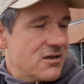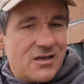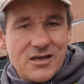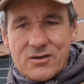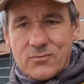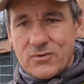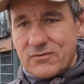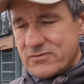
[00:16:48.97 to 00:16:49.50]

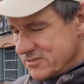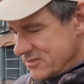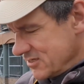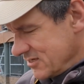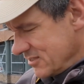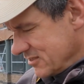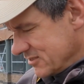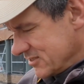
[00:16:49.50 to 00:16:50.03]
and we've
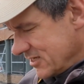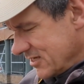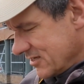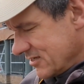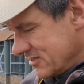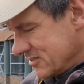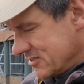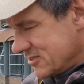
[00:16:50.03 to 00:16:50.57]
seen the
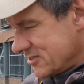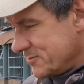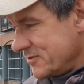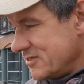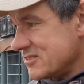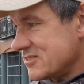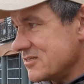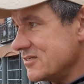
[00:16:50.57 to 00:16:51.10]
target
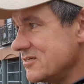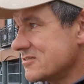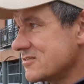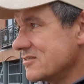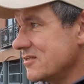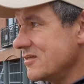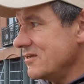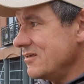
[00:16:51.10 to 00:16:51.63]
species
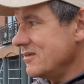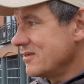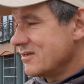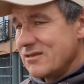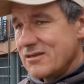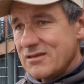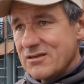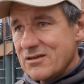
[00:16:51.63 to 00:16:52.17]
today,
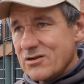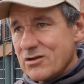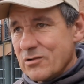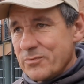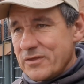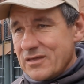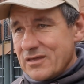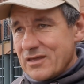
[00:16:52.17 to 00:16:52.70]

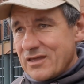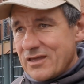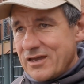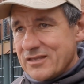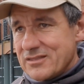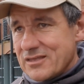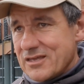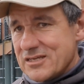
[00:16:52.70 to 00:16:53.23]
albeit I
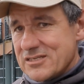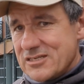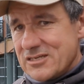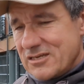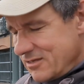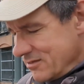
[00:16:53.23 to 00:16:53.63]
didn't catch it.